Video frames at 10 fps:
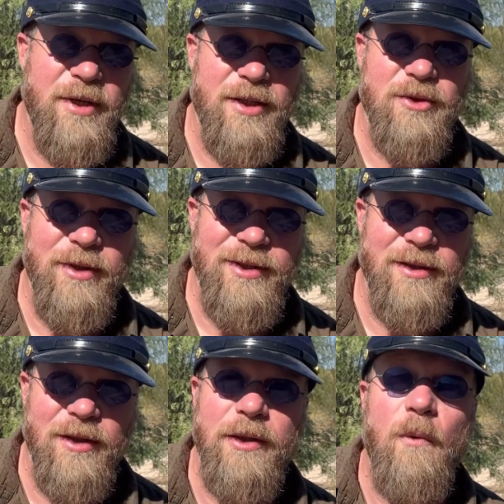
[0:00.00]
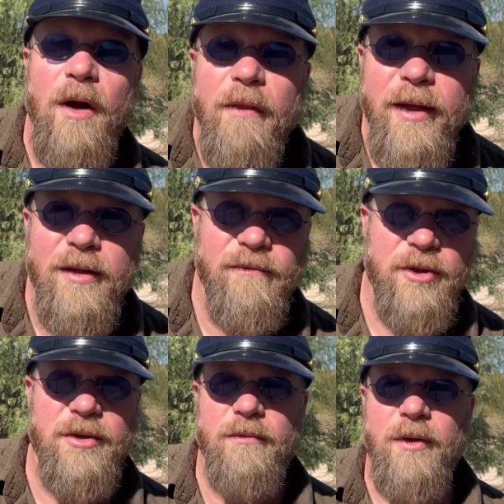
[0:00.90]
match, so I technically won that
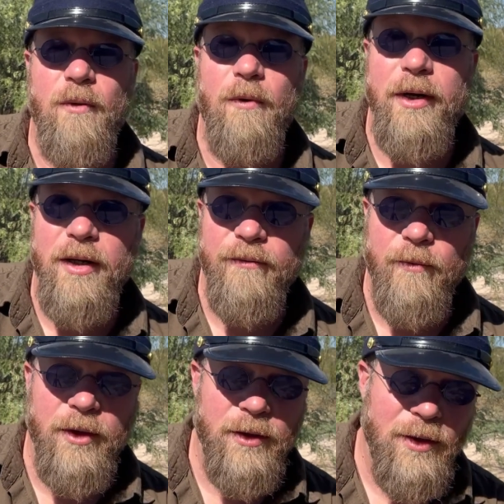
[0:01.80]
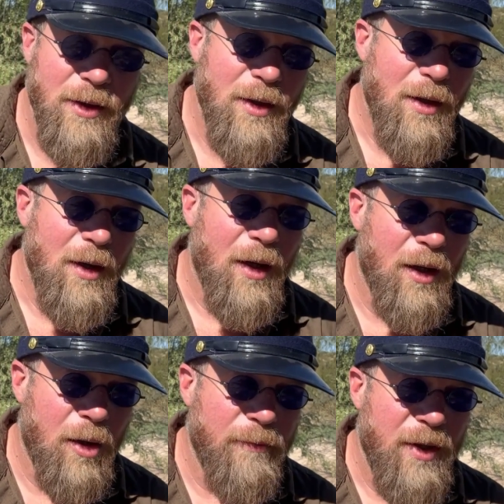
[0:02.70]
division, one out of one.
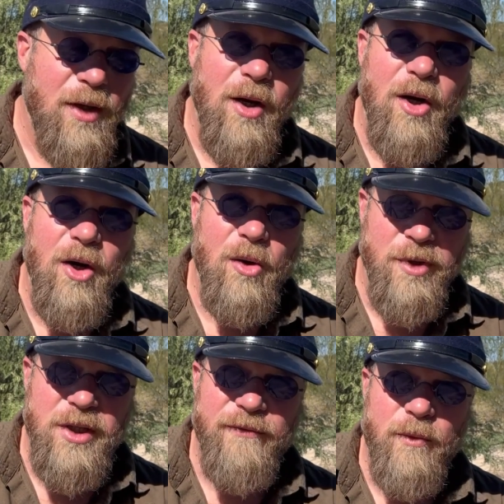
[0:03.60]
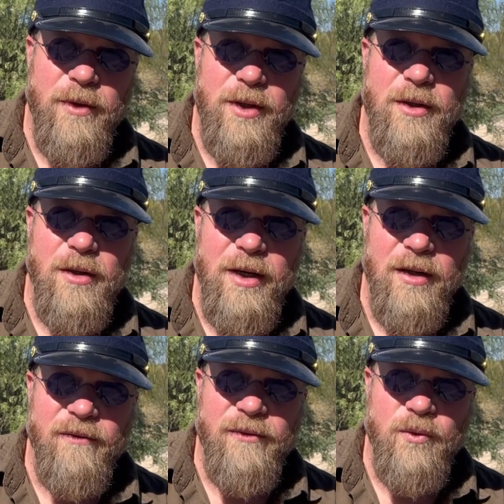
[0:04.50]
Um, almost everyone here out
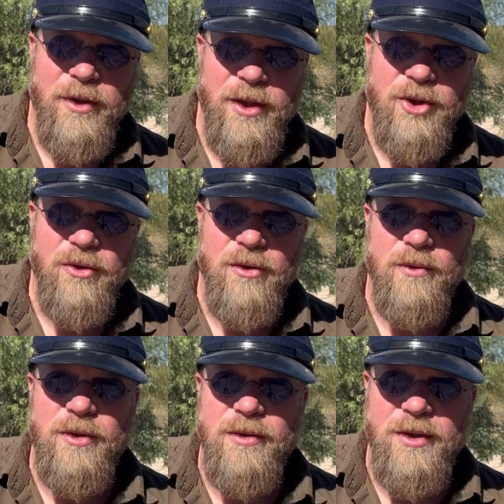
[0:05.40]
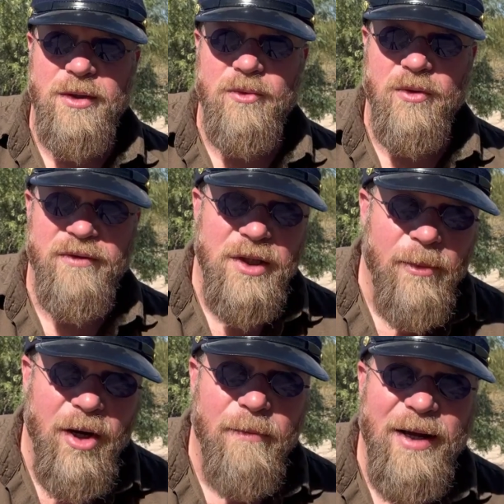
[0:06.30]
of 28 shooters was using some sort of
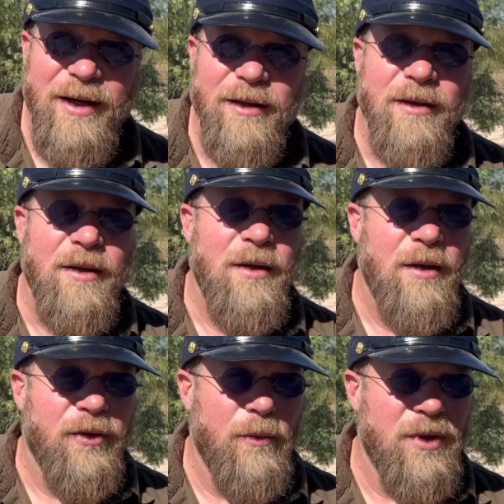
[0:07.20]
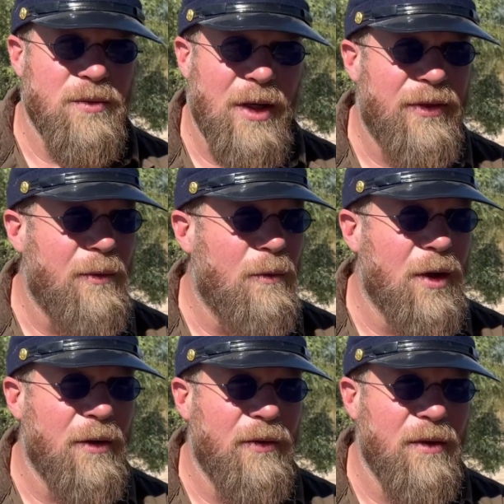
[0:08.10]
semi-automatic. There was, I think,
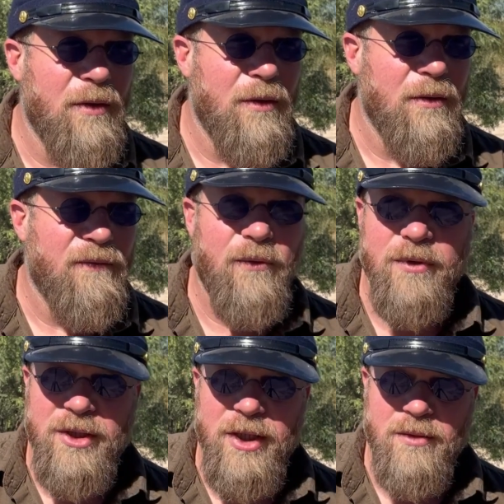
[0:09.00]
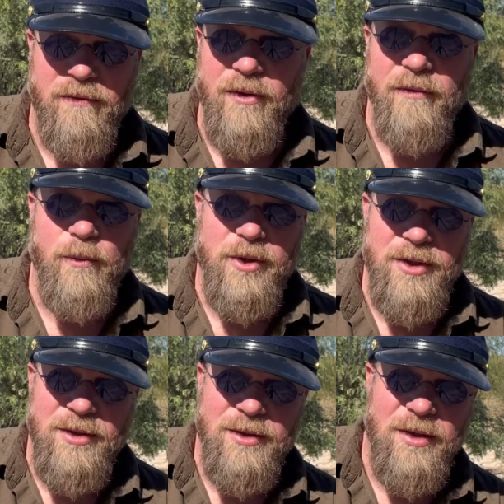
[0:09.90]
one other full-size revolver, which
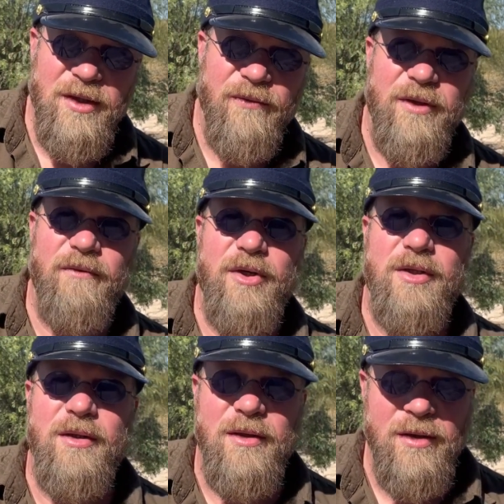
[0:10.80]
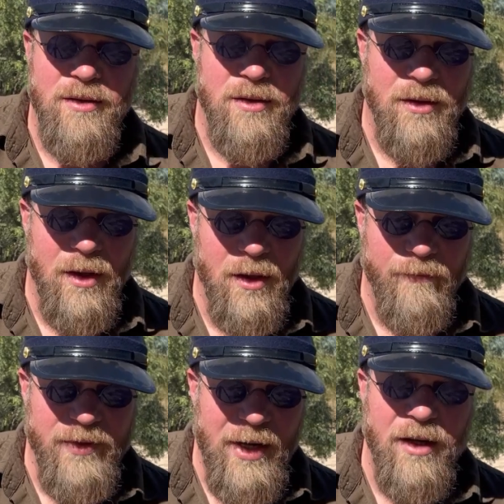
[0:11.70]
is a different division than this. Um,
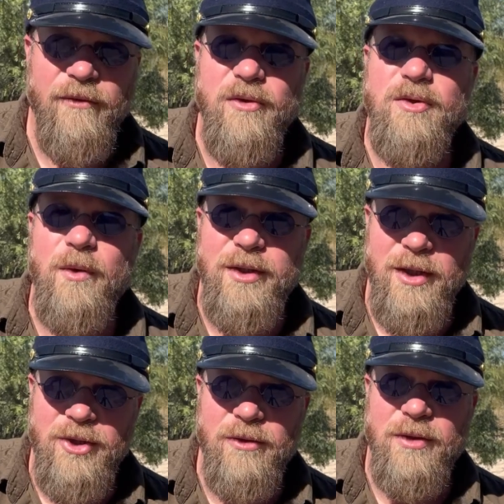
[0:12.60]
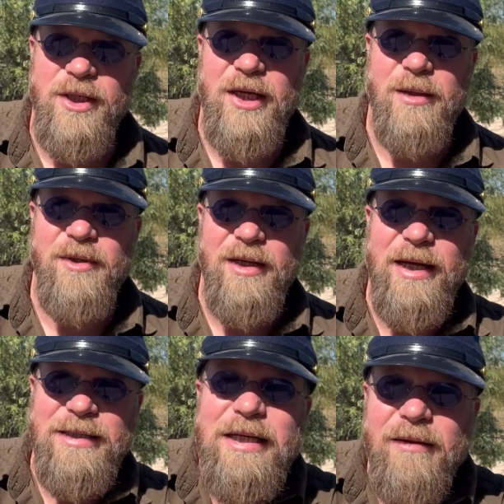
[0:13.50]
out of those 28 shooters, I came in
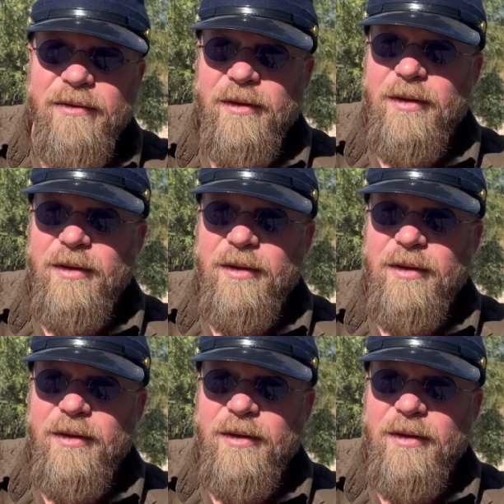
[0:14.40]
18th